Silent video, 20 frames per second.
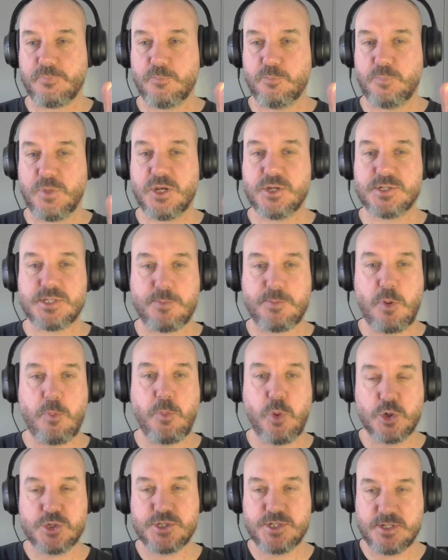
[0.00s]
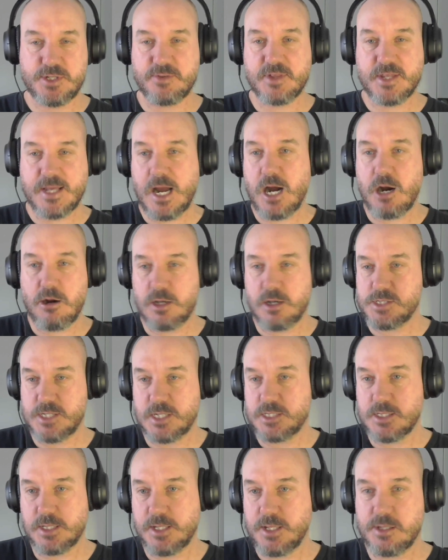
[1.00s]
Because the proportions of the car are
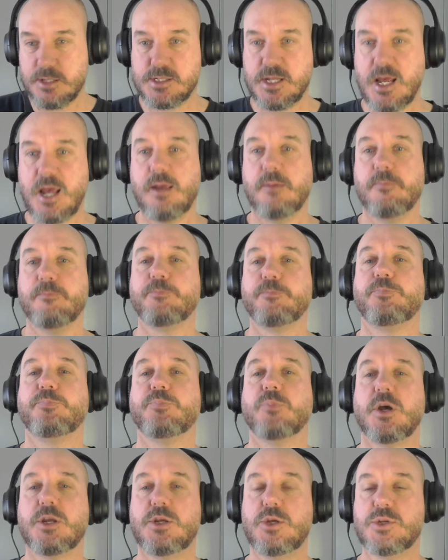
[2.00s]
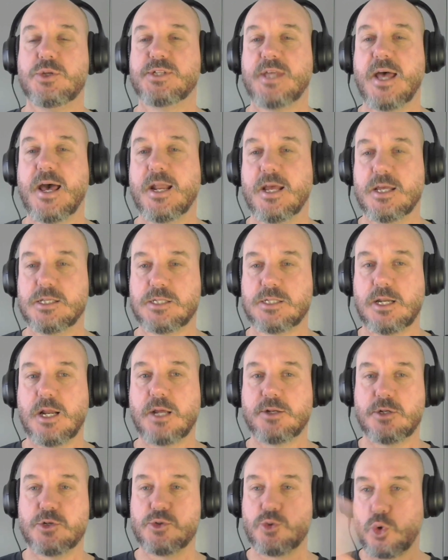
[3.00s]
essentially the same, I use that as an
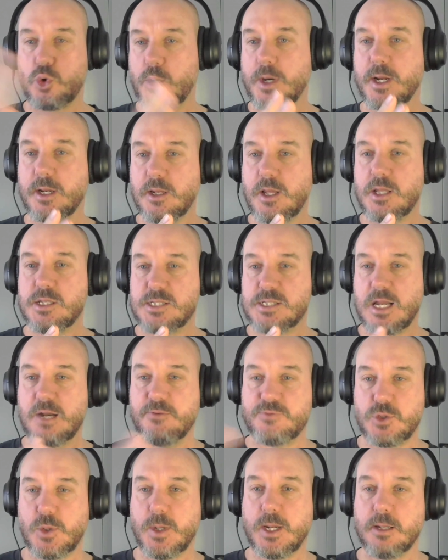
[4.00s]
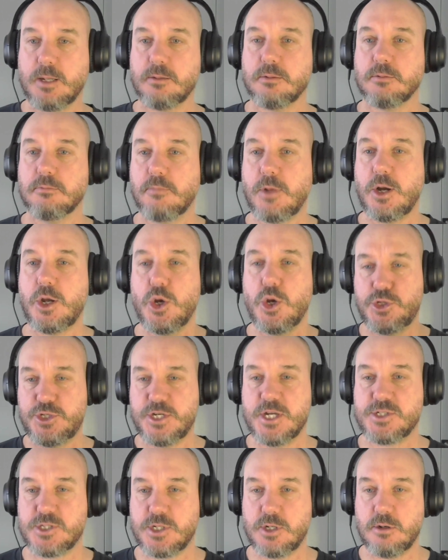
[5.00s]
underdrawing instead of doing my own
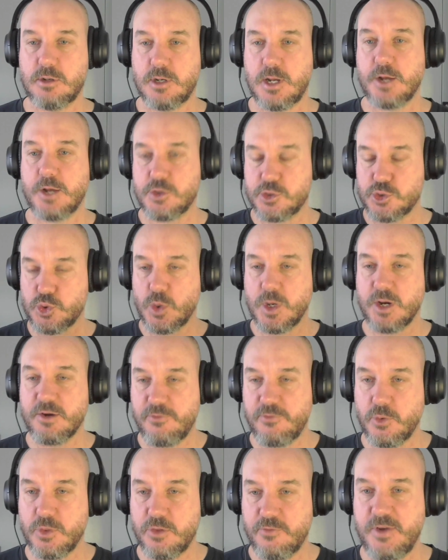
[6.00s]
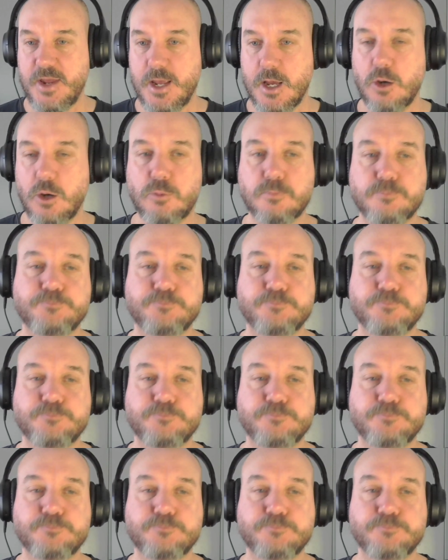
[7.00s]
gesture and underdrawing for the VL.